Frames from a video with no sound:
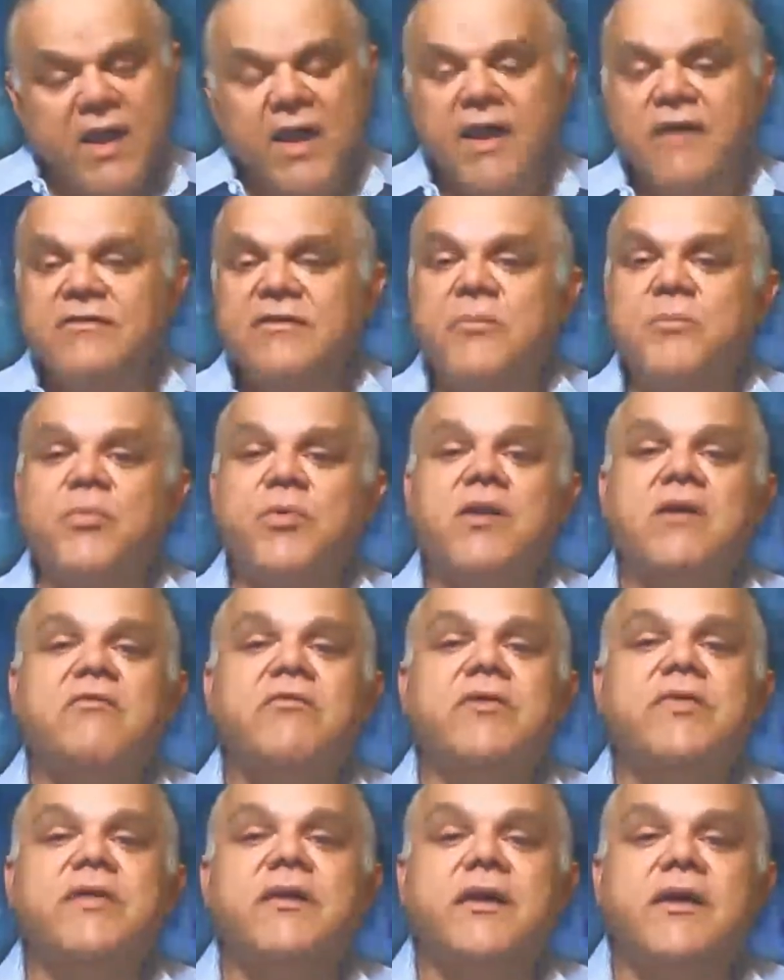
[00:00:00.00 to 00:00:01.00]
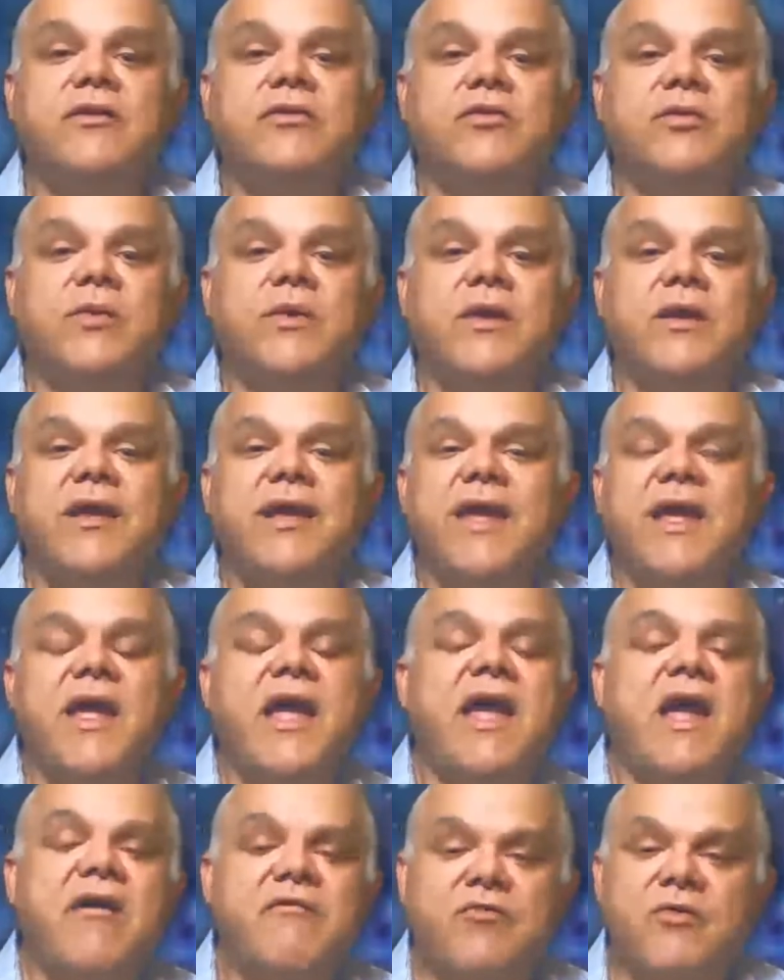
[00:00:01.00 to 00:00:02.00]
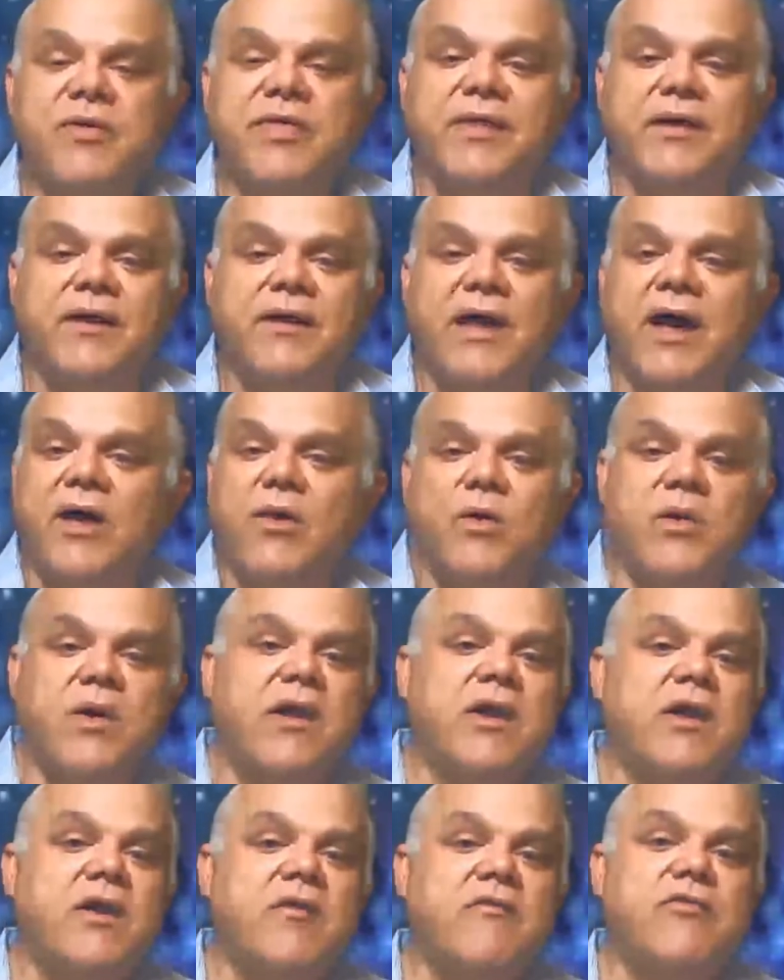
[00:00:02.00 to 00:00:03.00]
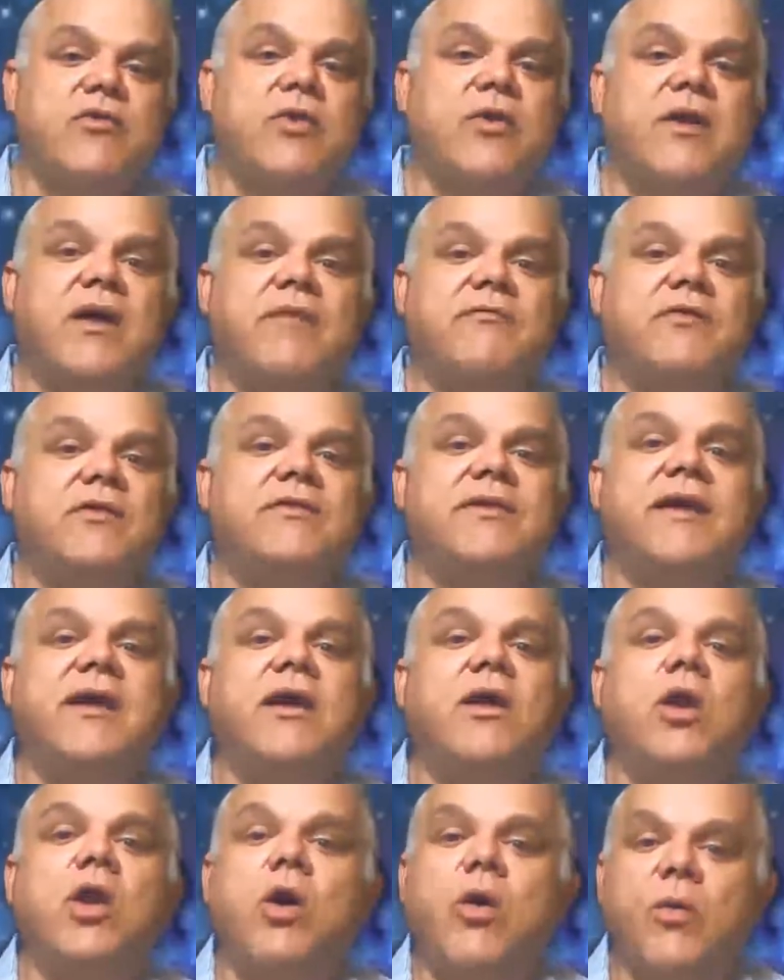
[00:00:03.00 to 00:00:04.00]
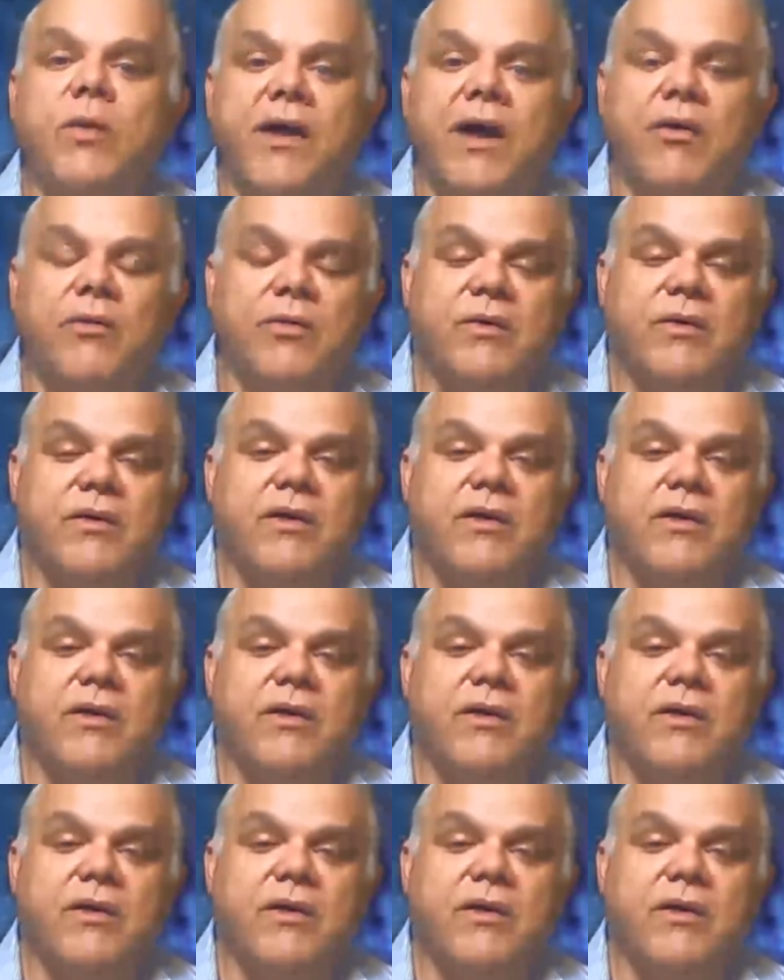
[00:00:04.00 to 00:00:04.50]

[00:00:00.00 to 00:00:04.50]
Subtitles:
I said, put everything into it. Everything. I don't care if you got to take a loan out.